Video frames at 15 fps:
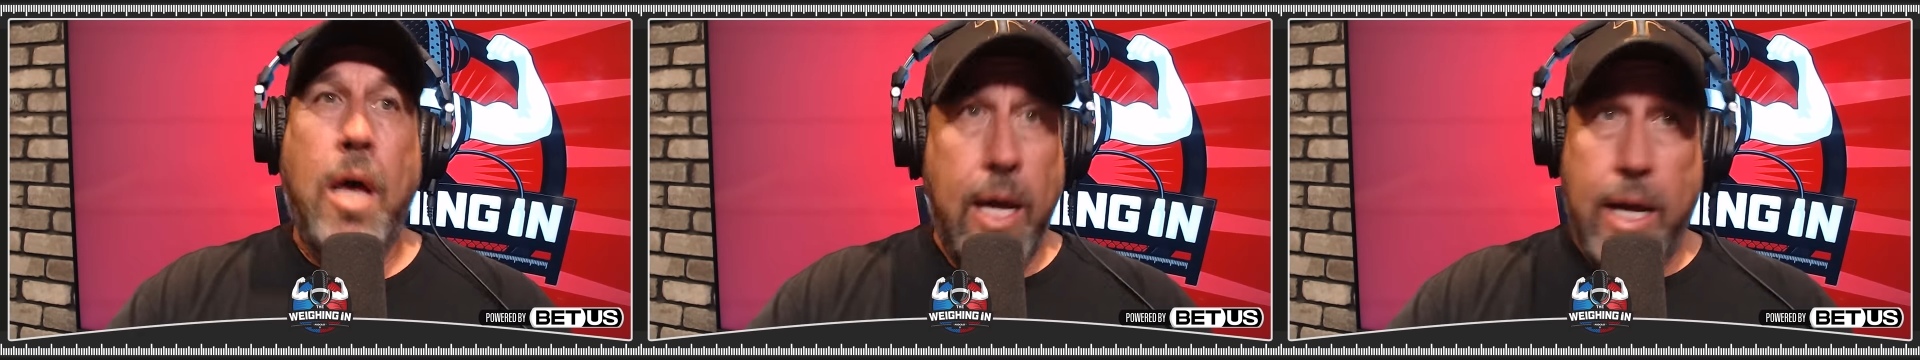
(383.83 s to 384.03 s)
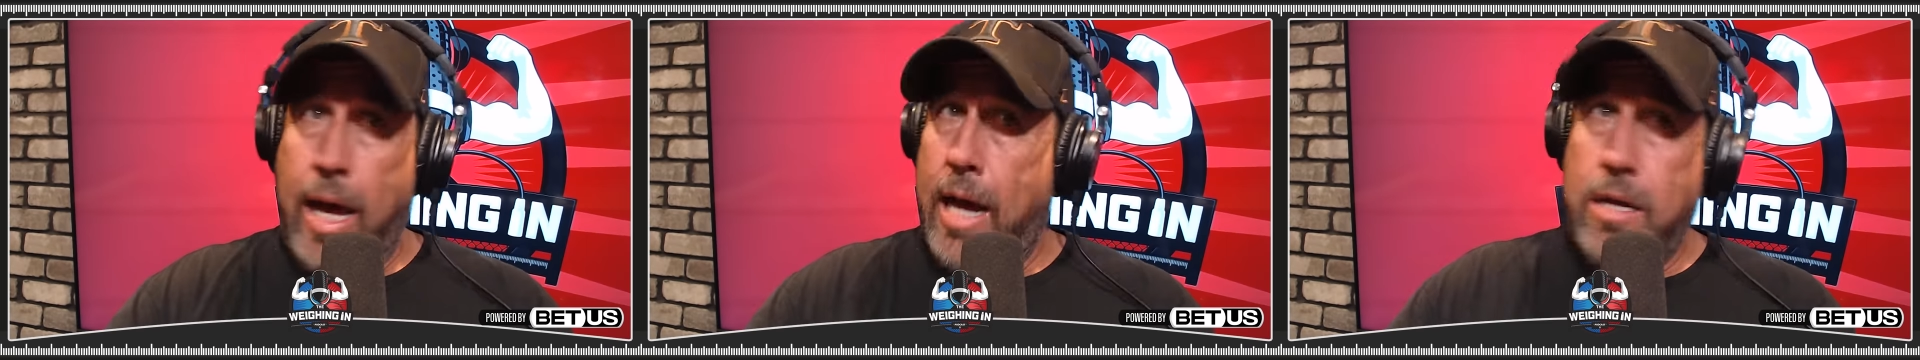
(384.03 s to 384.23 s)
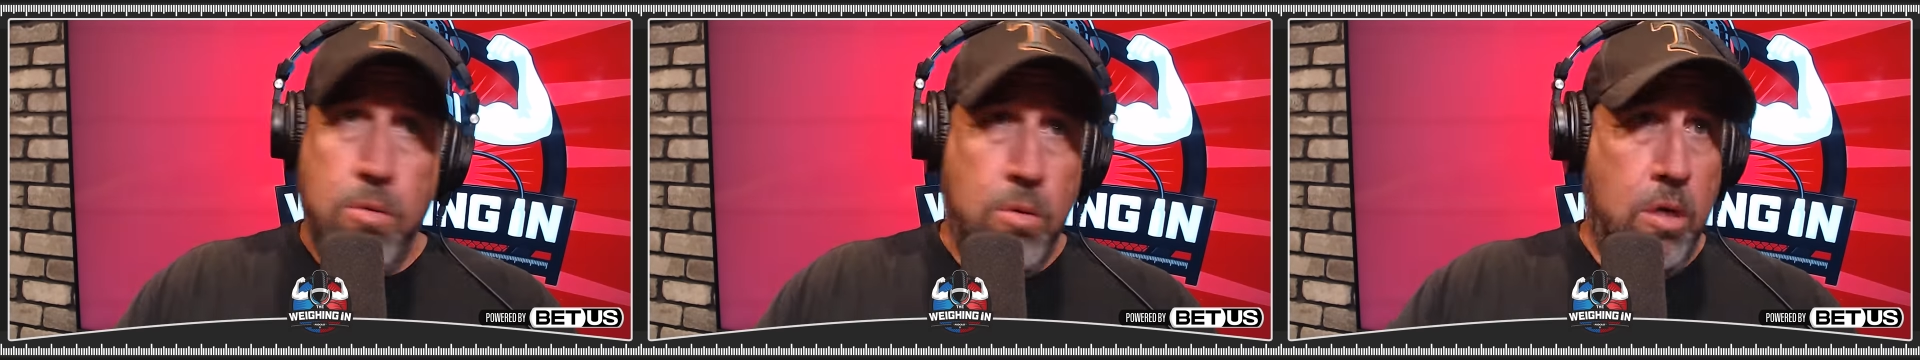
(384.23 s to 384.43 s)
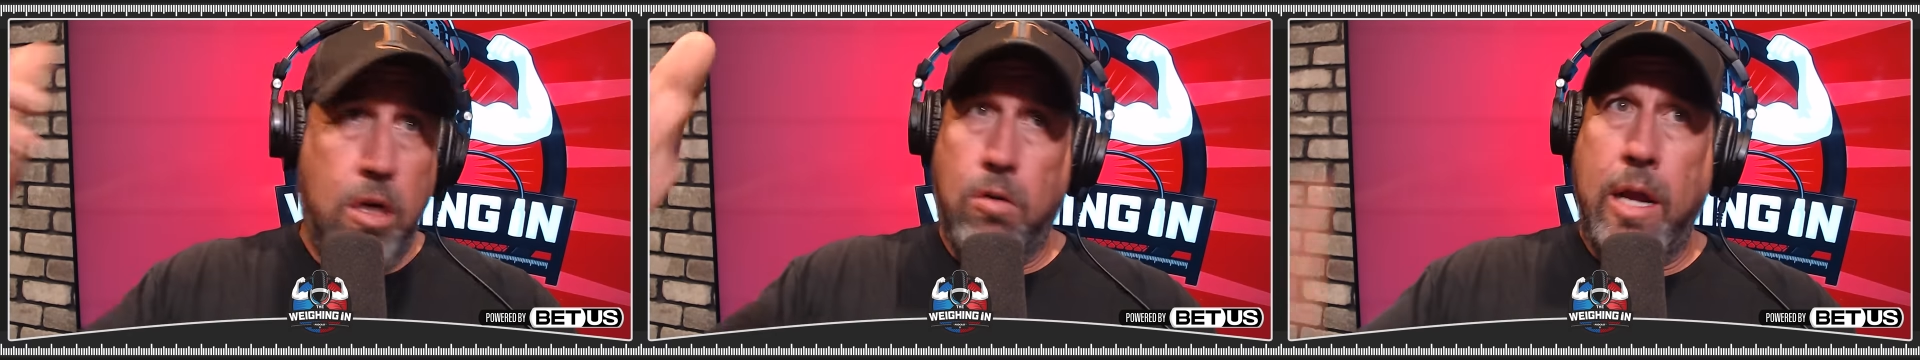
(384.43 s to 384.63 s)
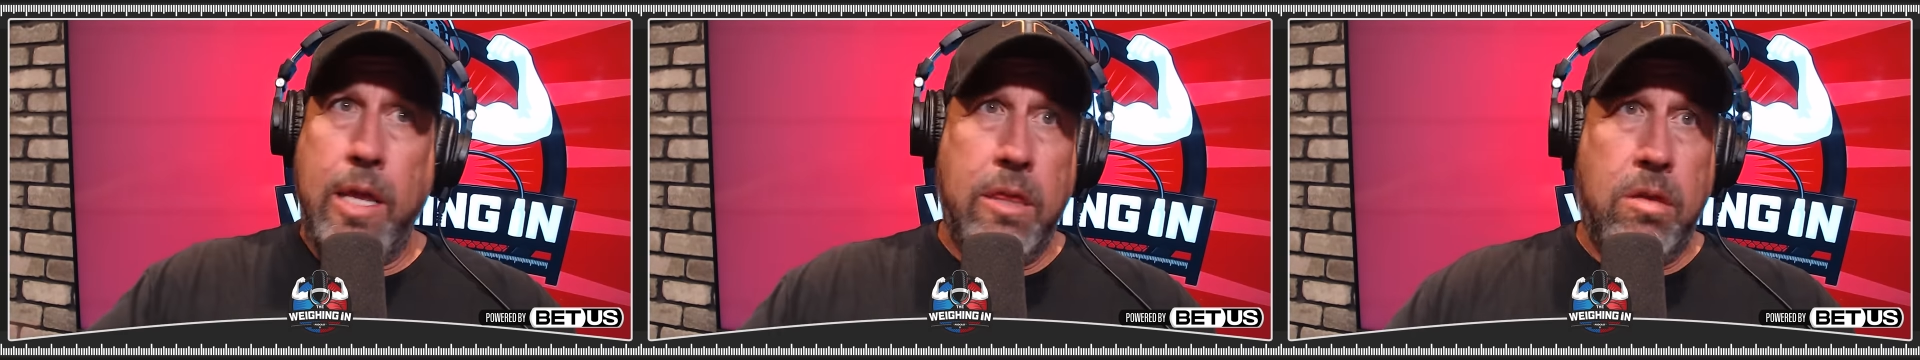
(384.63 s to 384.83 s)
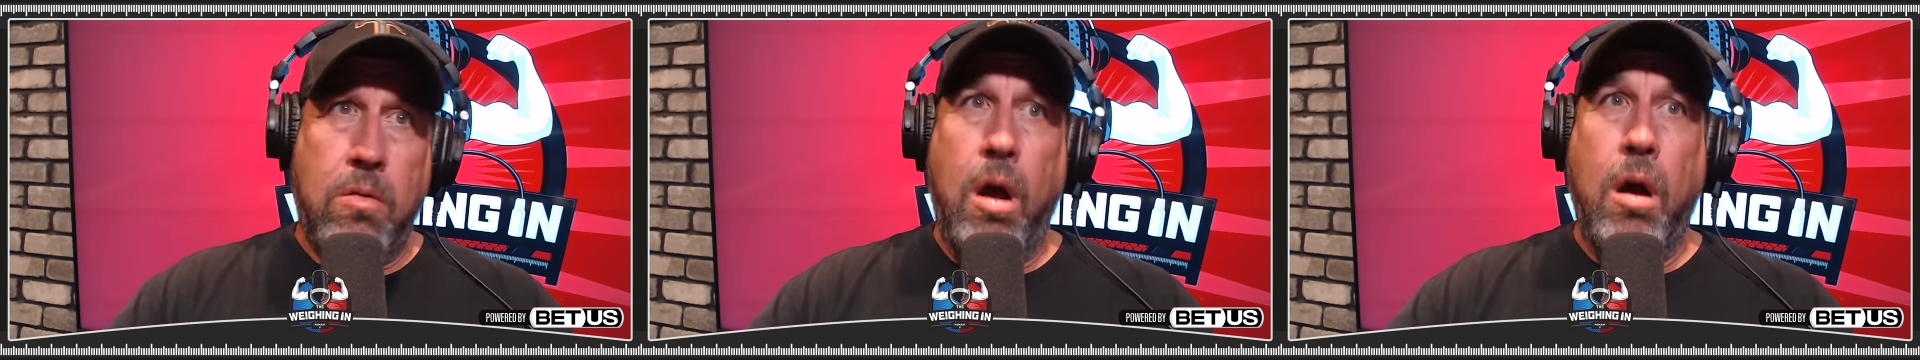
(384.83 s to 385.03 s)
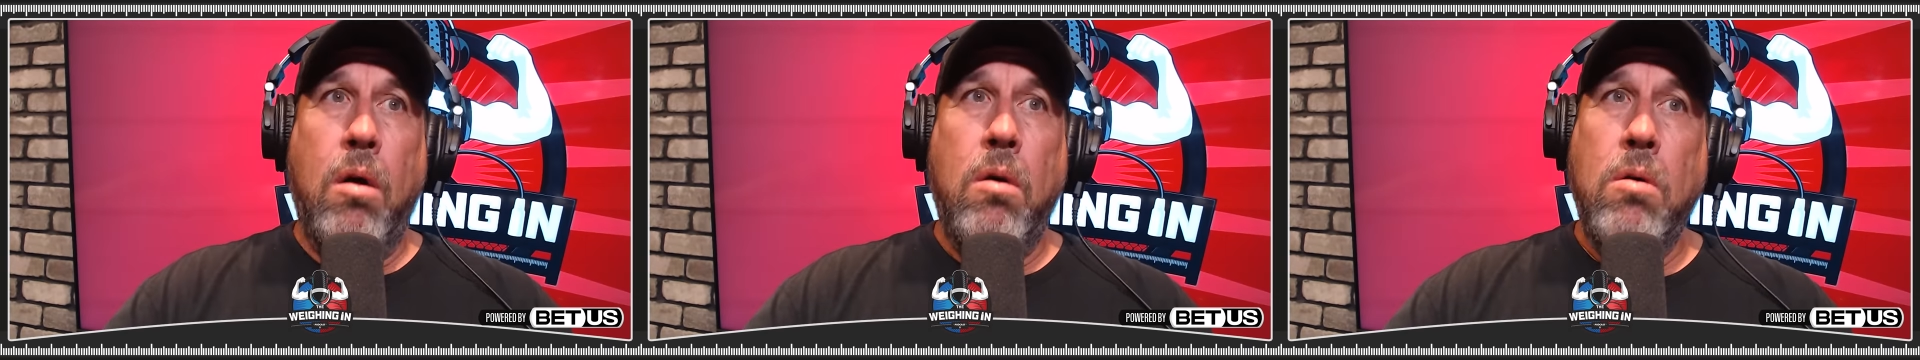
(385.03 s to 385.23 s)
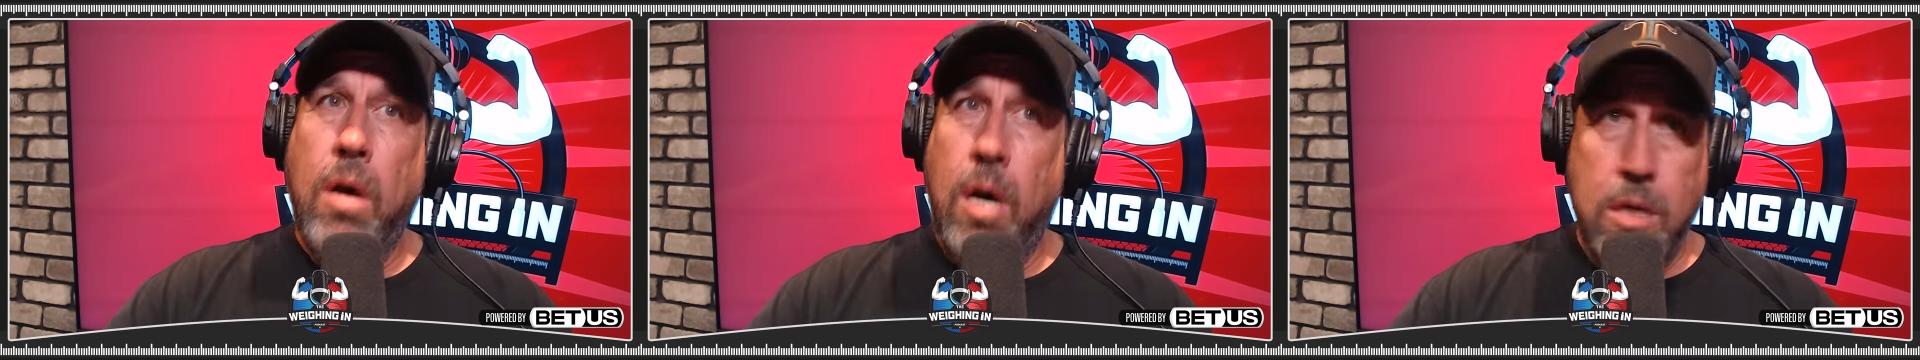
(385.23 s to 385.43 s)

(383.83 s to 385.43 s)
a guy doing a great throw,